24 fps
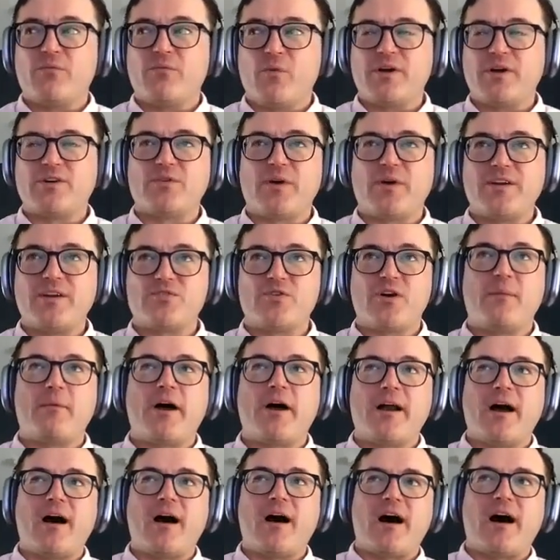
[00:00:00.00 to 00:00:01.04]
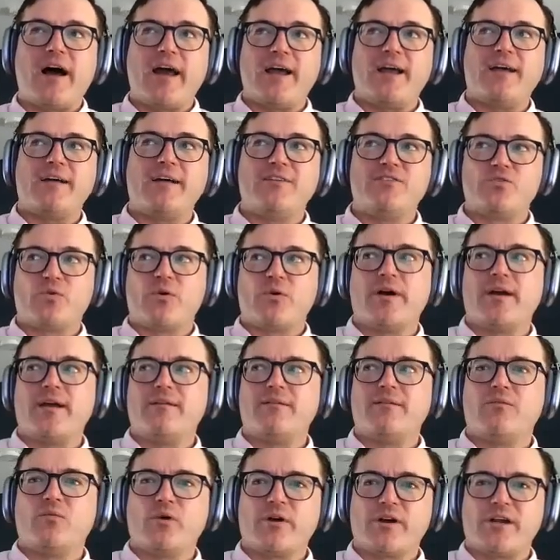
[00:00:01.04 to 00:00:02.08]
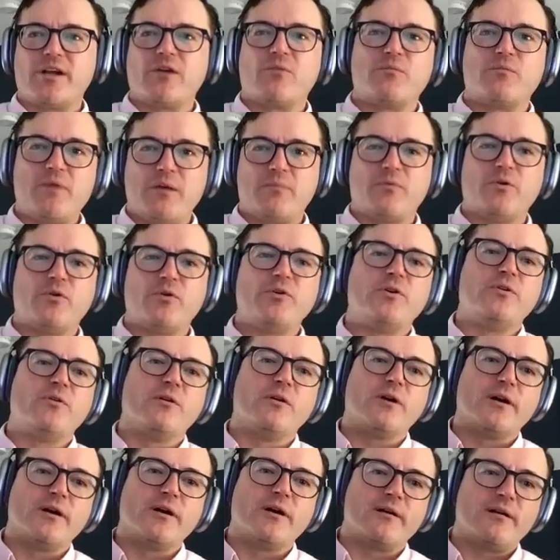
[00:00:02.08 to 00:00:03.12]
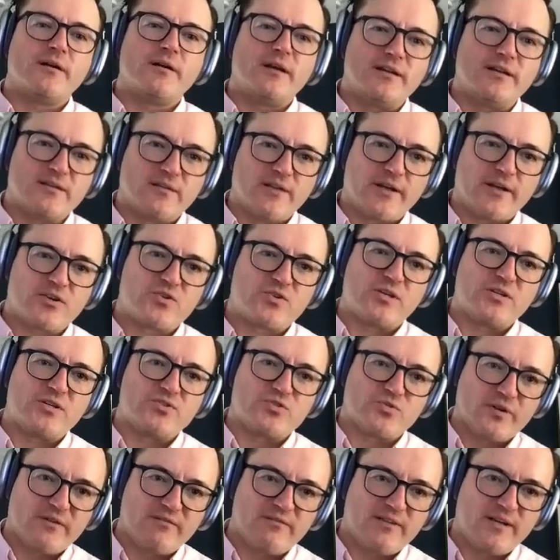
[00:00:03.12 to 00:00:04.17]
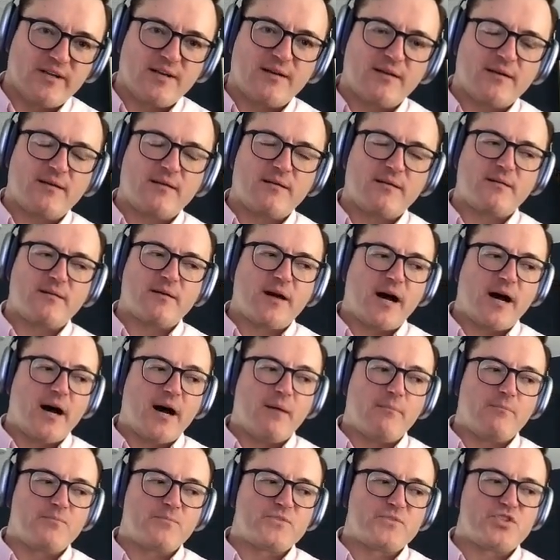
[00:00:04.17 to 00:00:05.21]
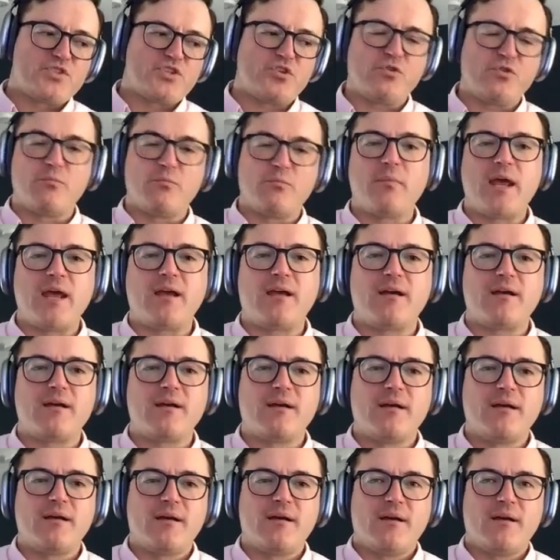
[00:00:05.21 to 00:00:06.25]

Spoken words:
what do I enjoy about it? I enjoy working with people who are intellectually driven to make